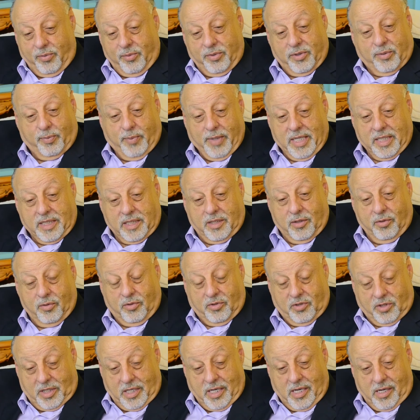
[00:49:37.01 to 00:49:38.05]
respect to
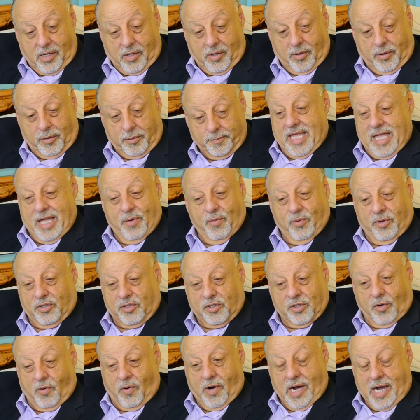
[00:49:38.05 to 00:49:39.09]
Gerald, it was
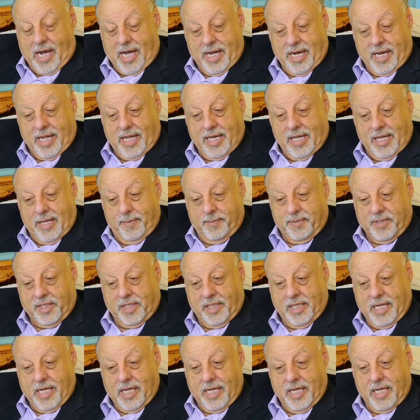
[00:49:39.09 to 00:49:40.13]
so hot at
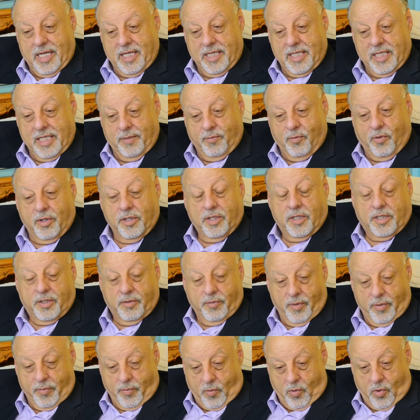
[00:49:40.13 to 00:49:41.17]
MCA and they wanted to
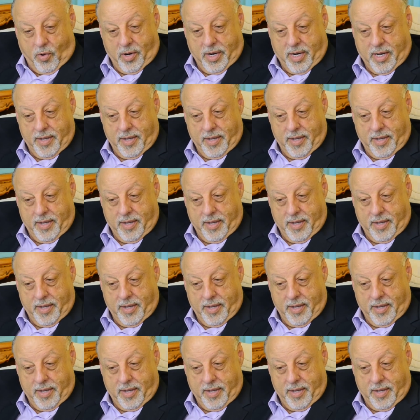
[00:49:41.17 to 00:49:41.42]
reward